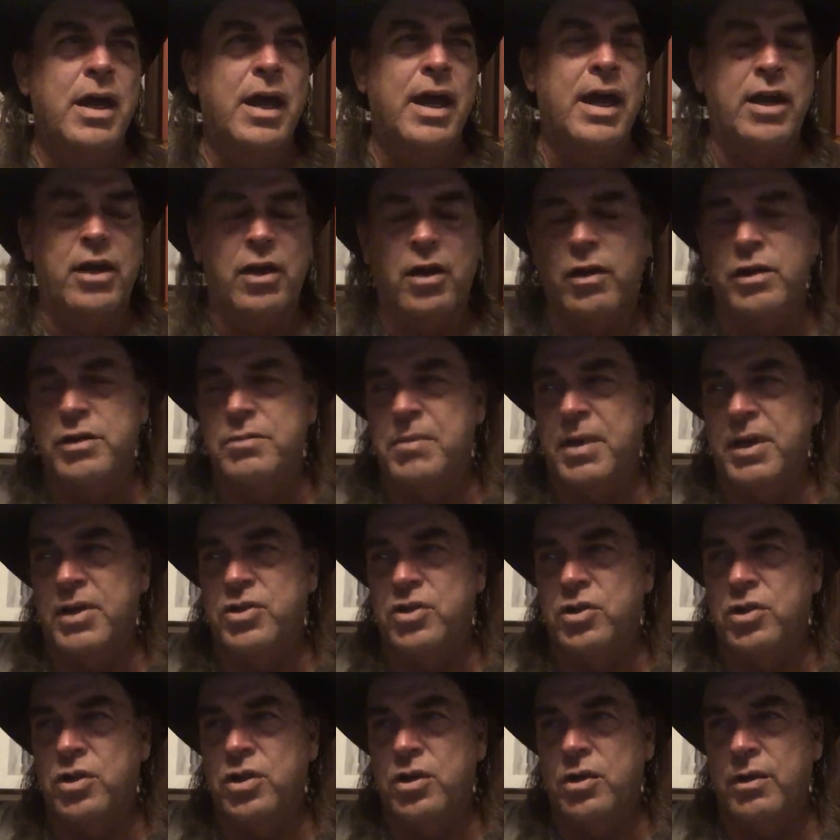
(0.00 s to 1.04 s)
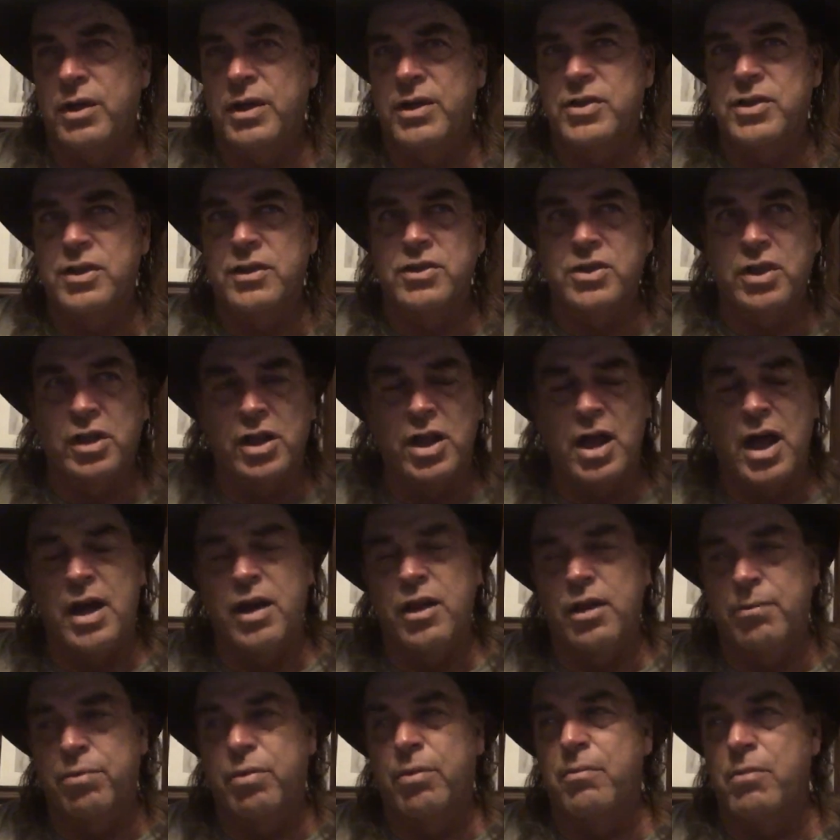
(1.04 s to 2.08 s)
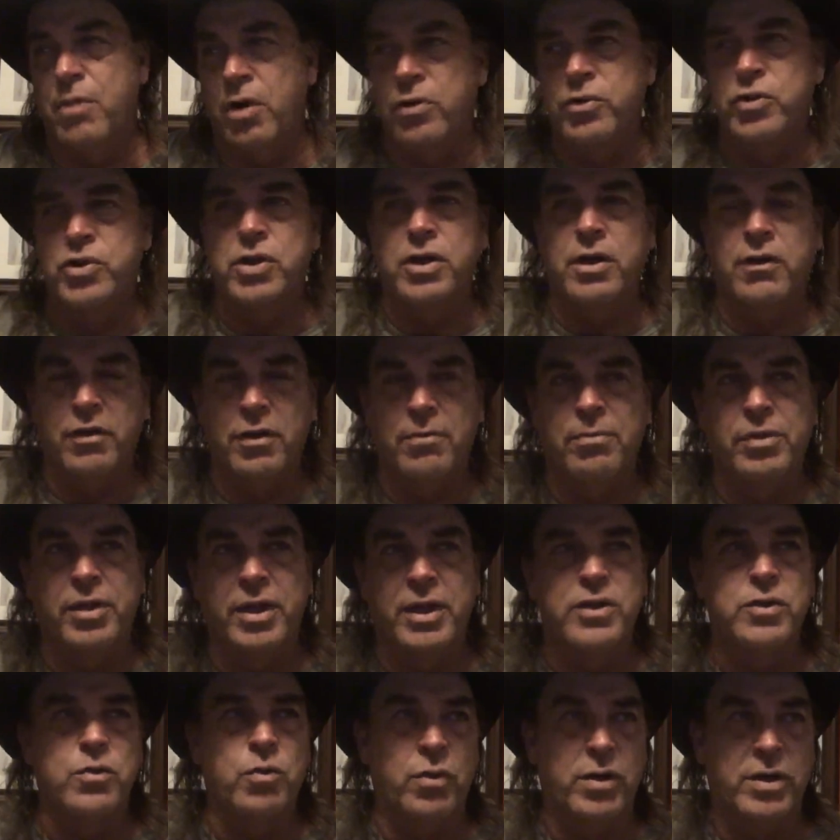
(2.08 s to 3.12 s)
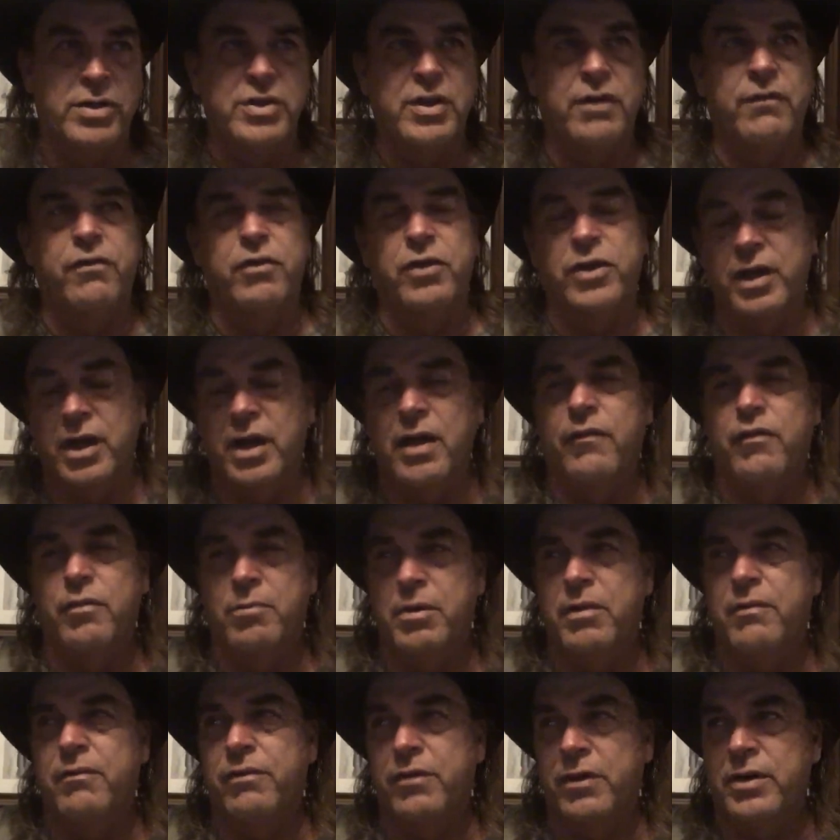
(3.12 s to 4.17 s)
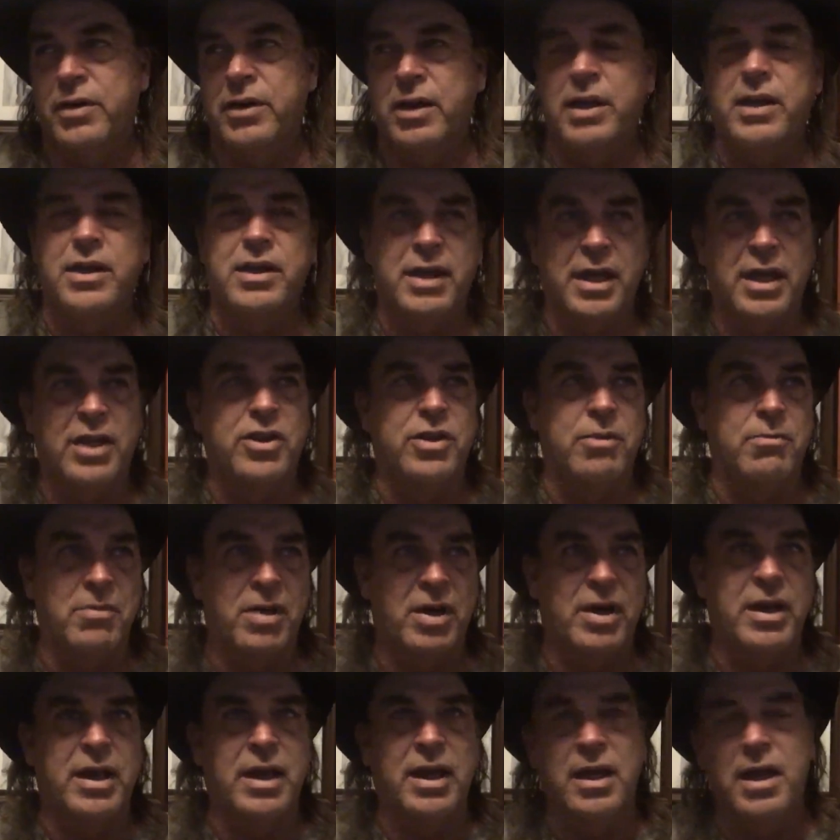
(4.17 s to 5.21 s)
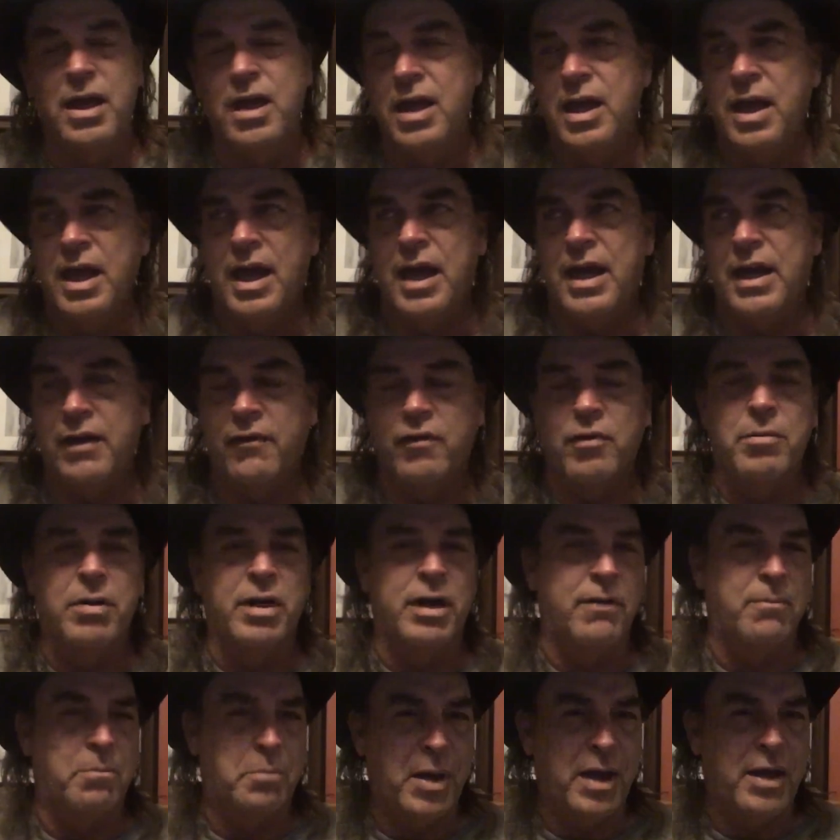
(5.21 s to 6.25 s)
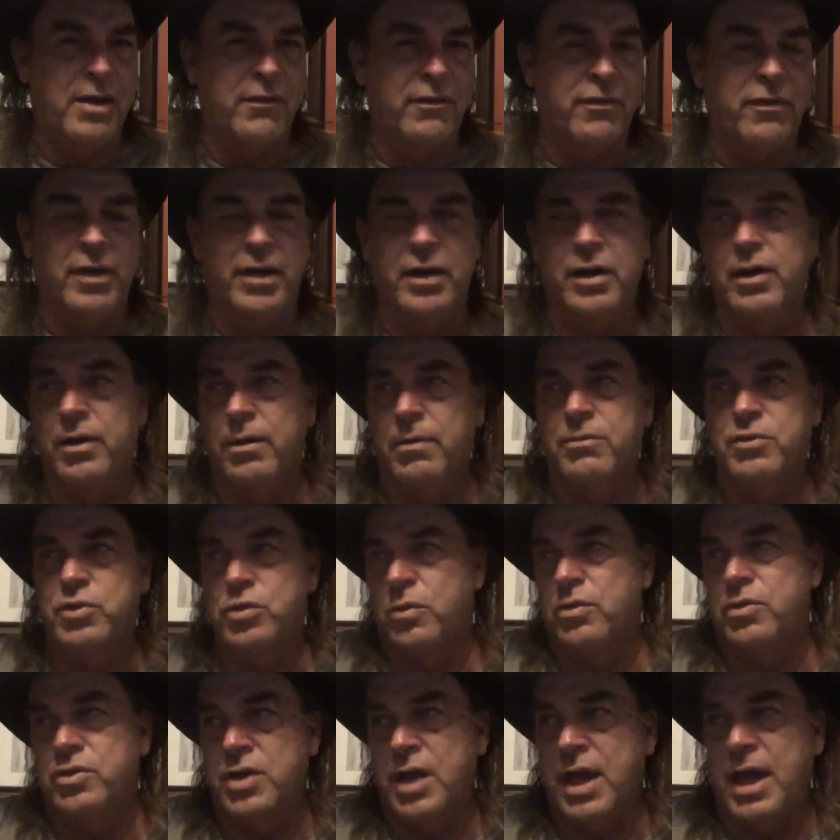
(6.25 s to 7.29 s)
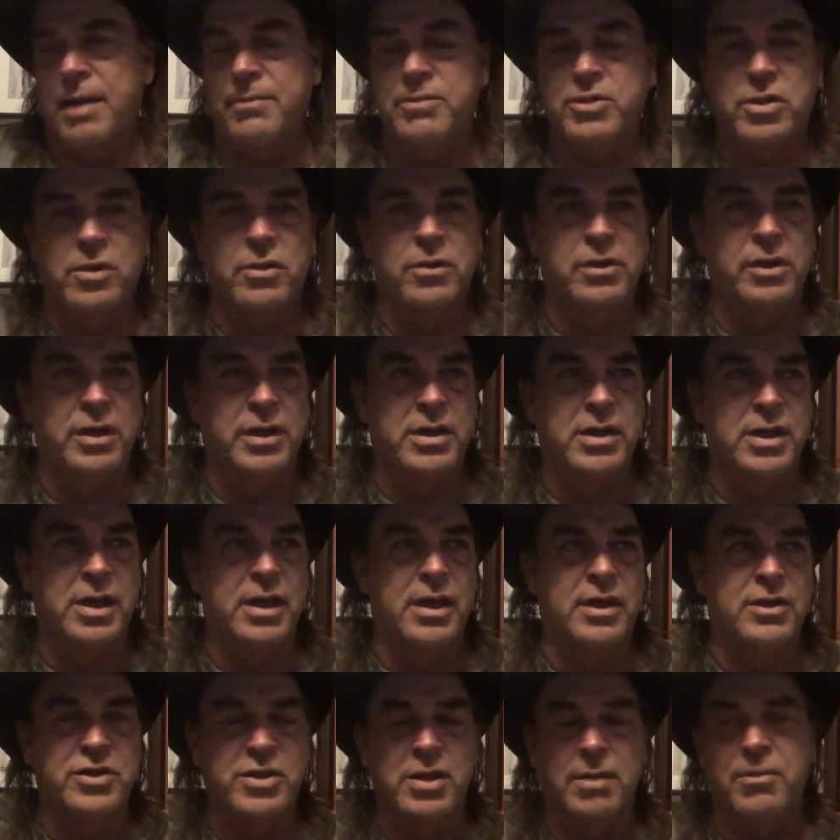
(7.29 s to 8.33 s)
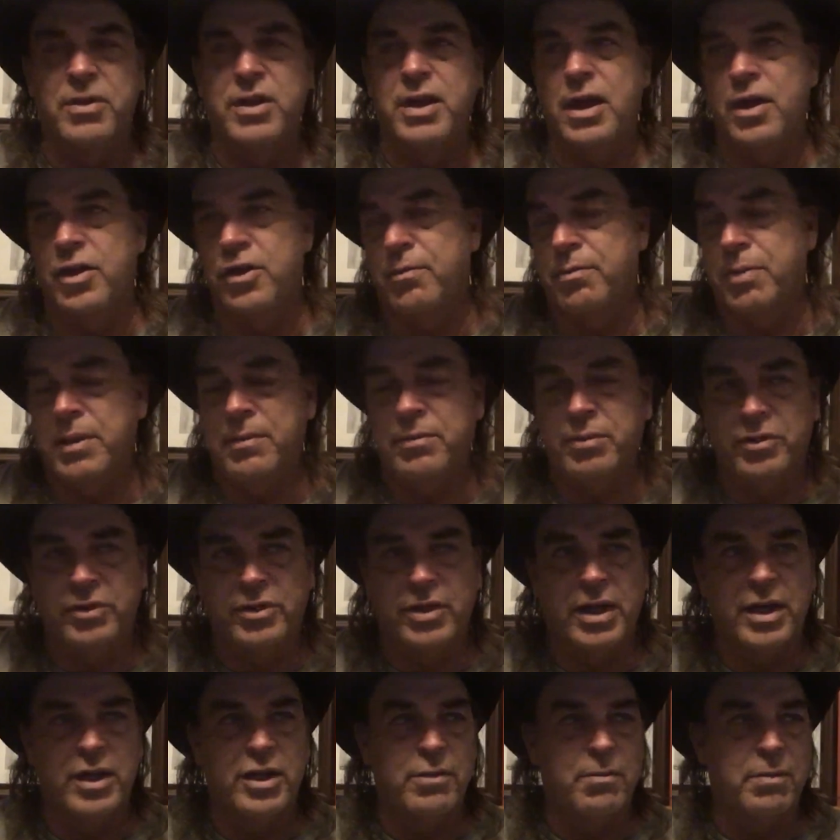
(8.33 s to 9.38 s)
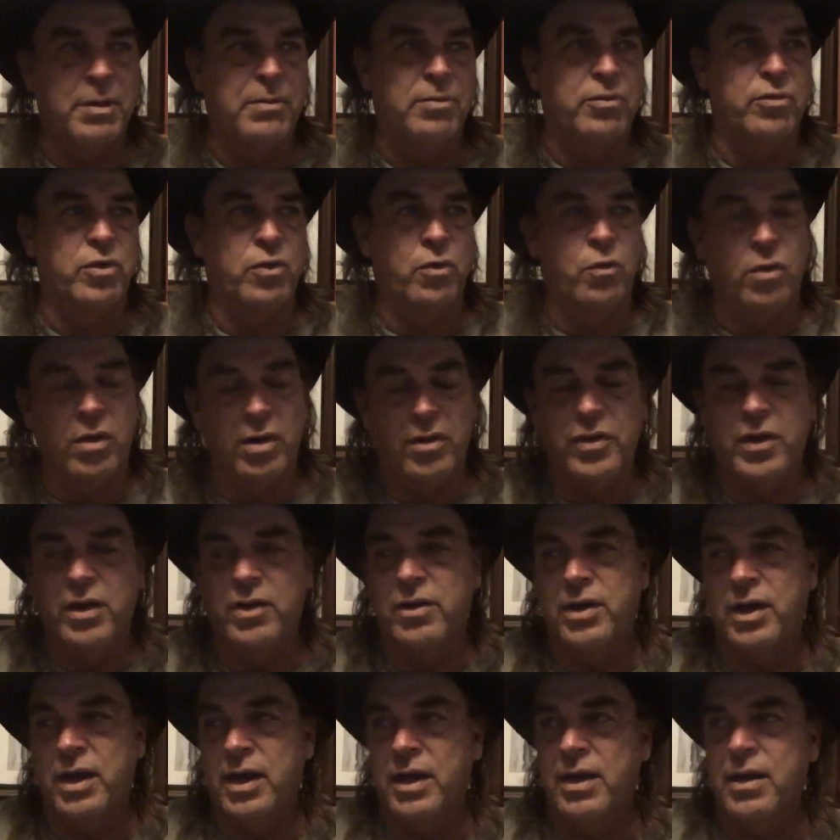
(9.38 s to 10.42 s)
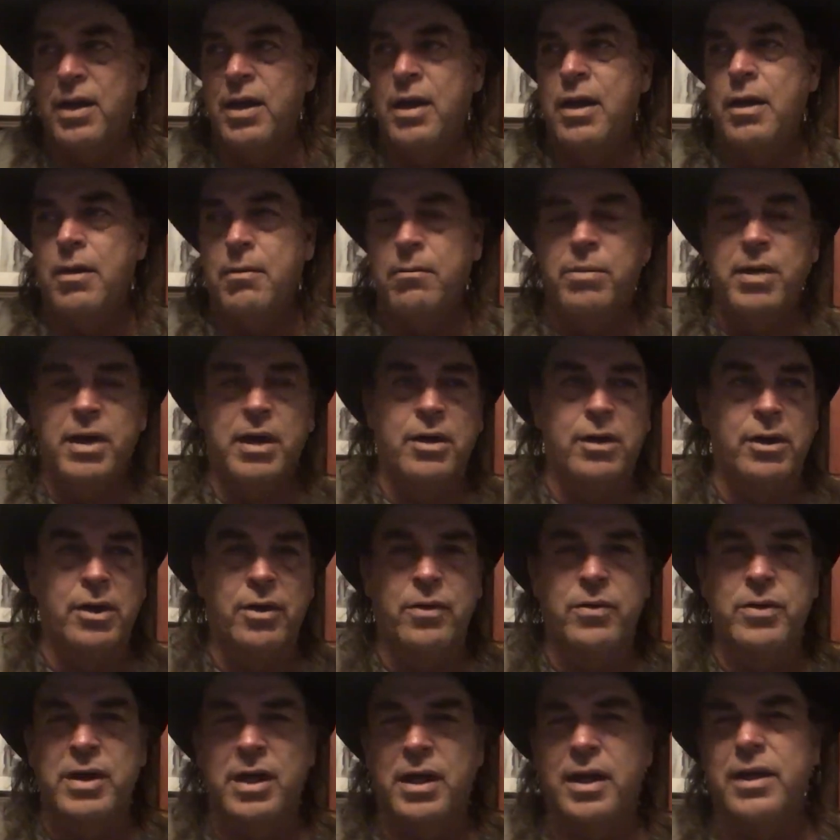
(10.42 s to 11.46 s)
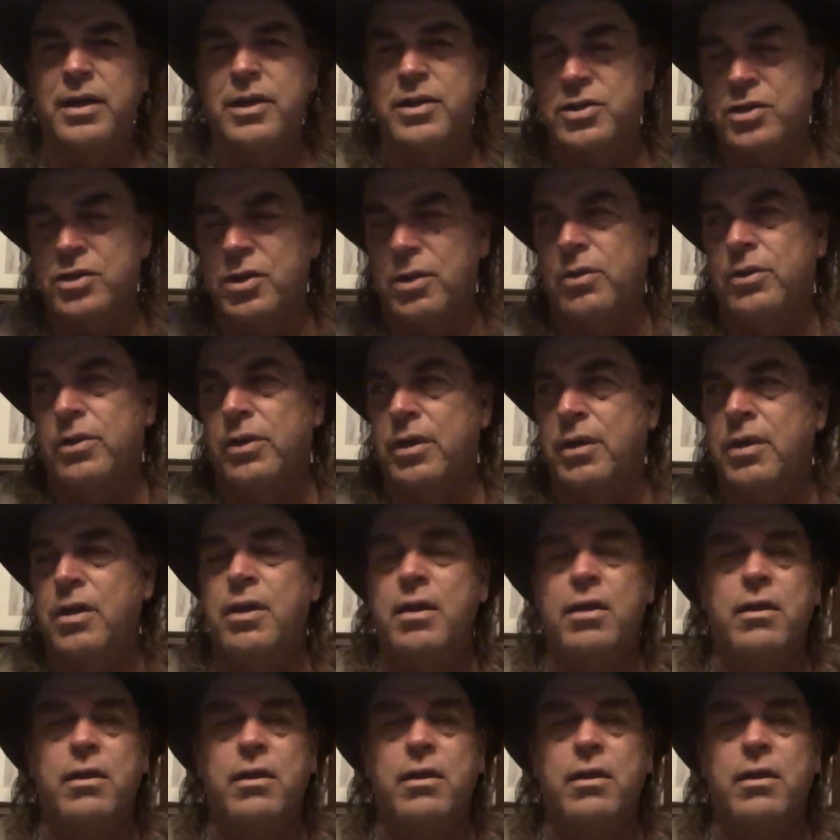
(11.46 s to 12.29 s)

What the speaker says: And it always makes you curious, as a lot of the promotion of the place was it for the government funding to get the money, and everybody benefited him. George Knapp certainly did. Some of the other people did. The people who worked there did. Bigelow did. He sold it.